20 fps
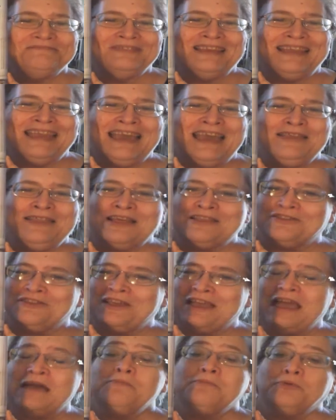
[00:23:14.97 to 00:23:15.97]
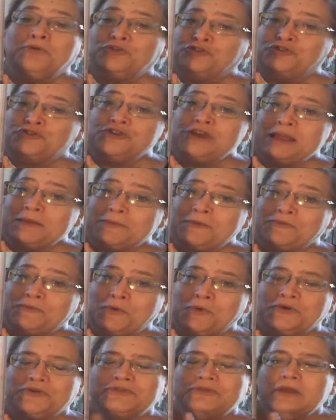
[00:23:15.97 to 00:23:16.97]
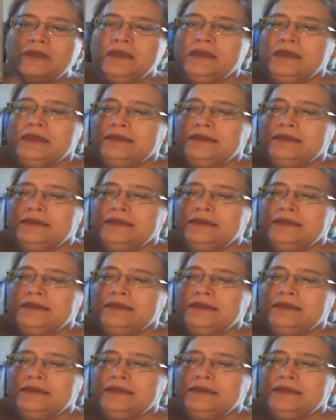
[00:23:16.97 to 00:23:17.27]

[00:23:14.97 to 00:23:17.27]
Okay, and put your name, of course.